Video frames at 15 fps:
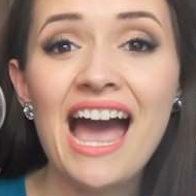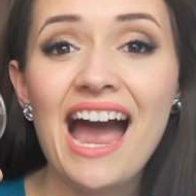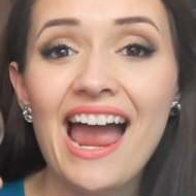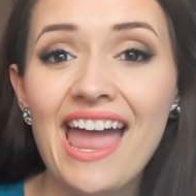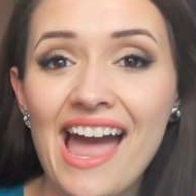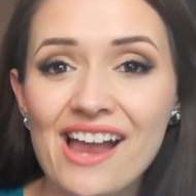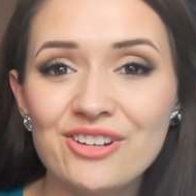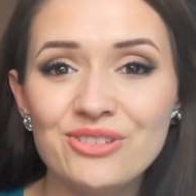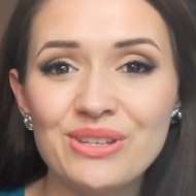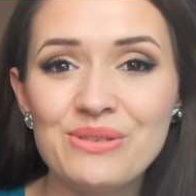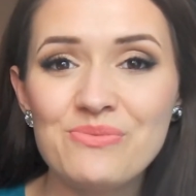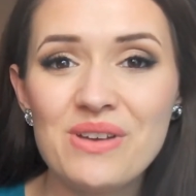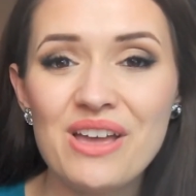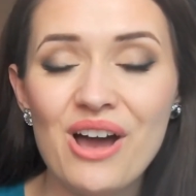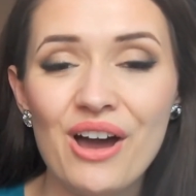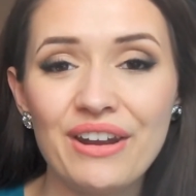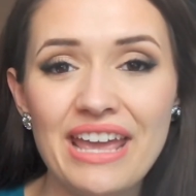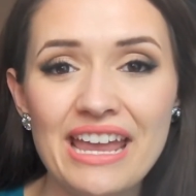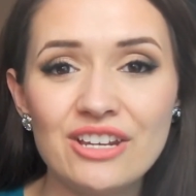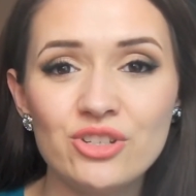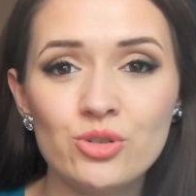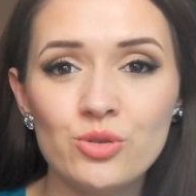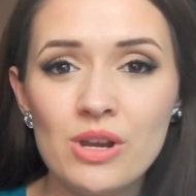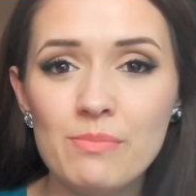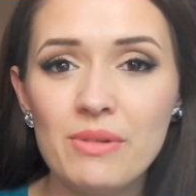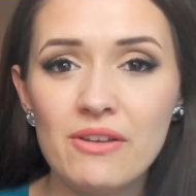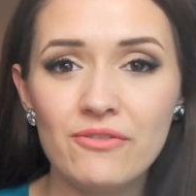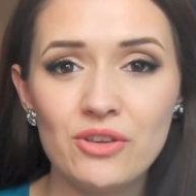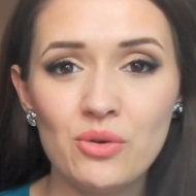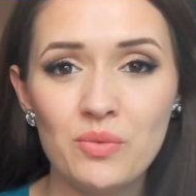I actually went on a trip
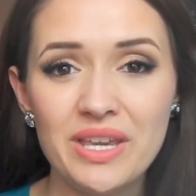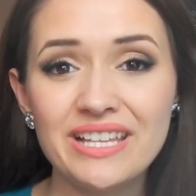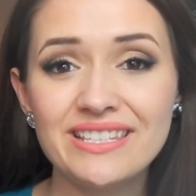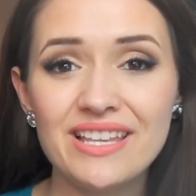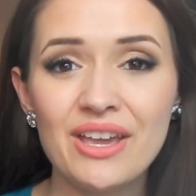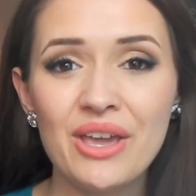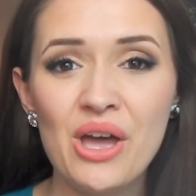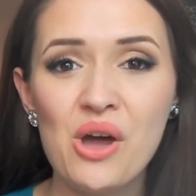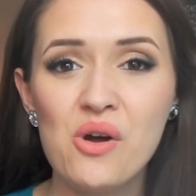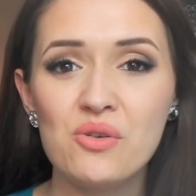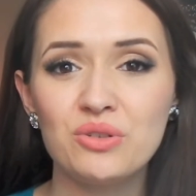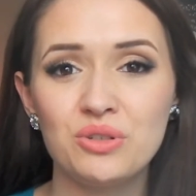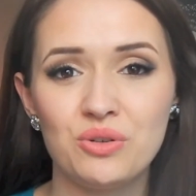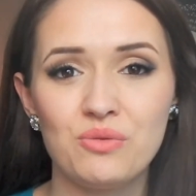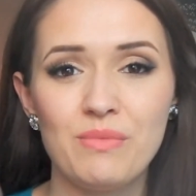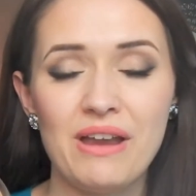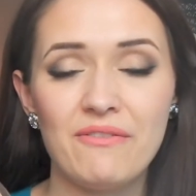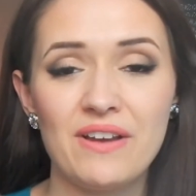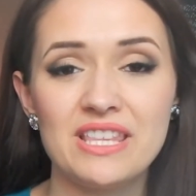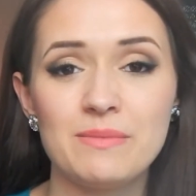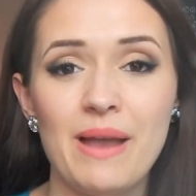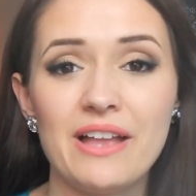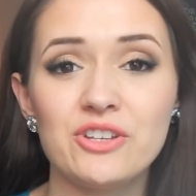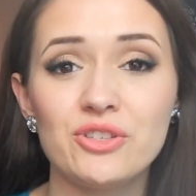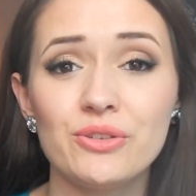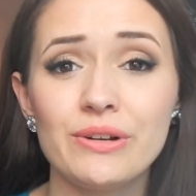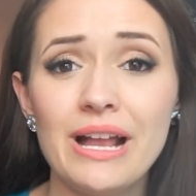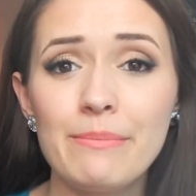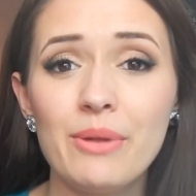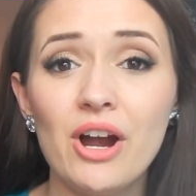a few weeks ago to my friend's
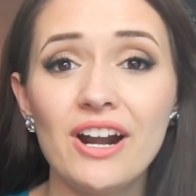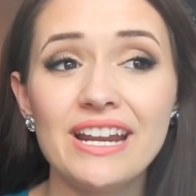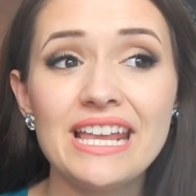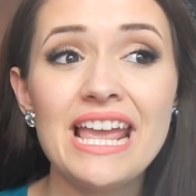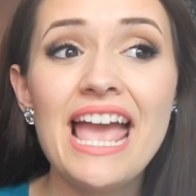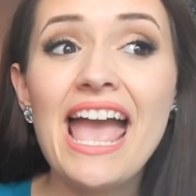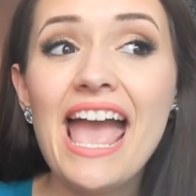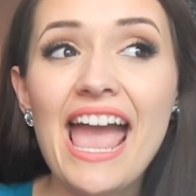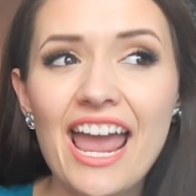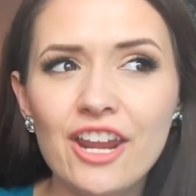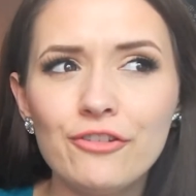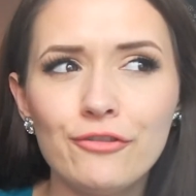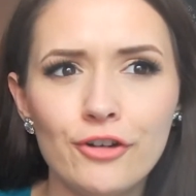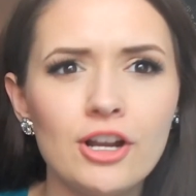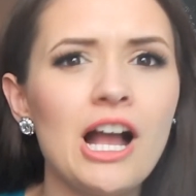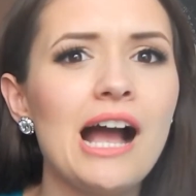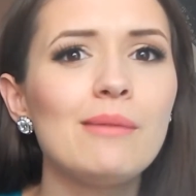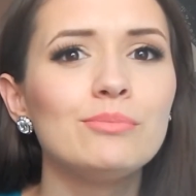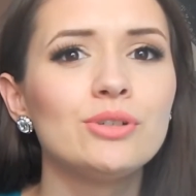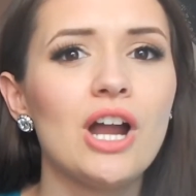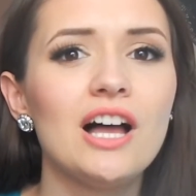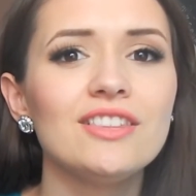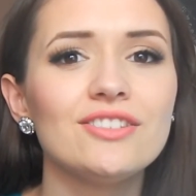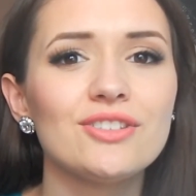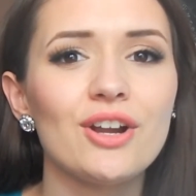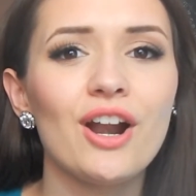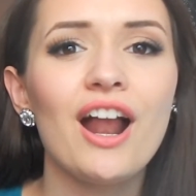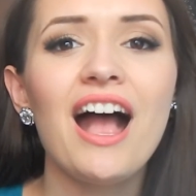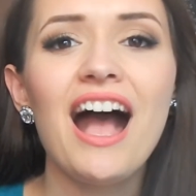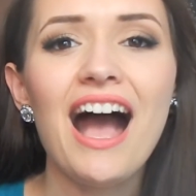bachelorette party and forgot
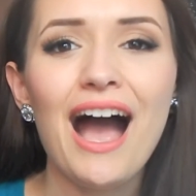bronzer.